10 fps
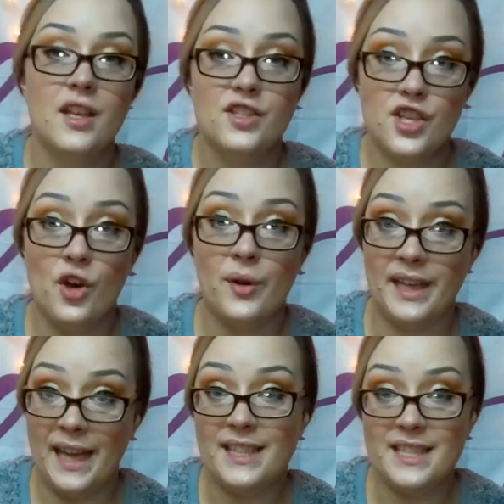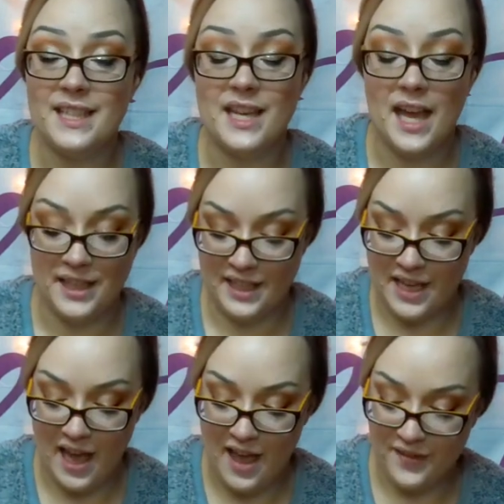So in 1890,
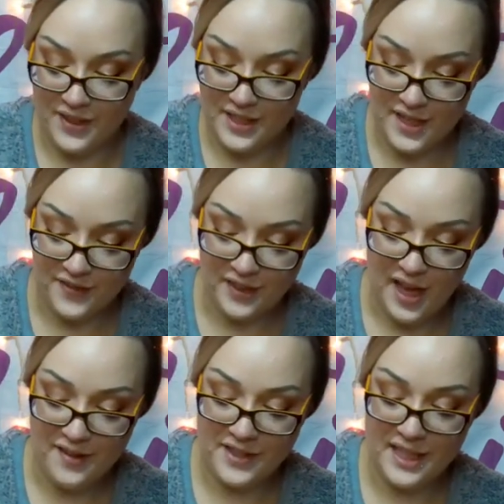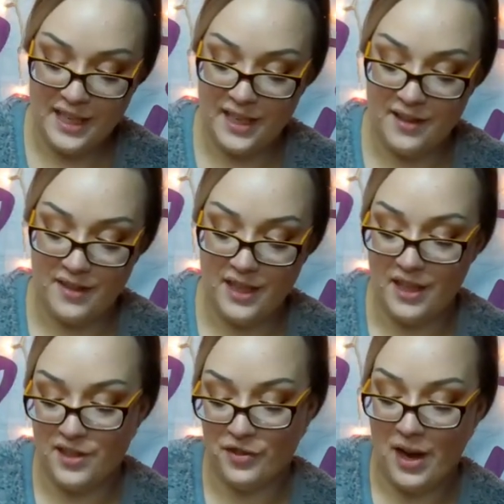Ivan Sefalovsky,
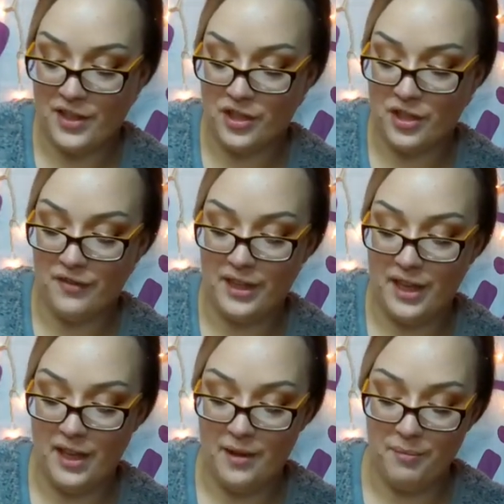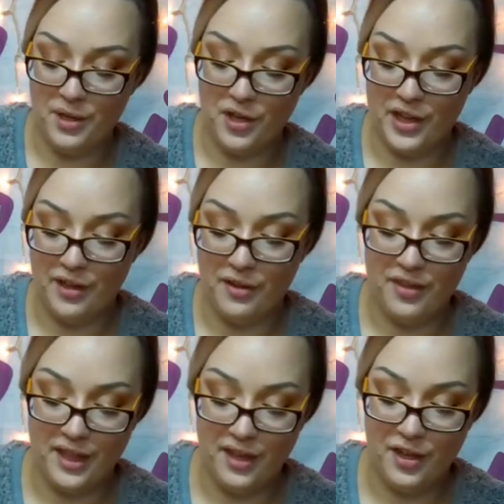the director of the Imperial
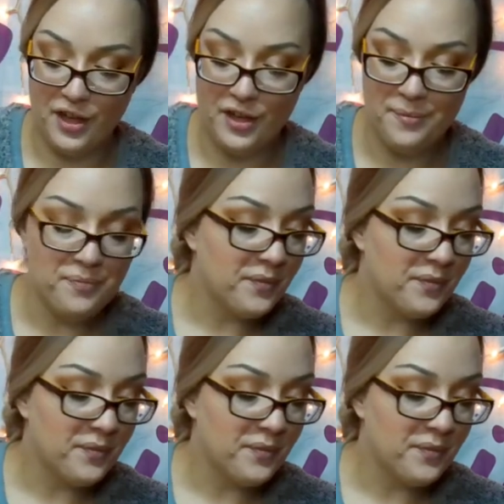Theater,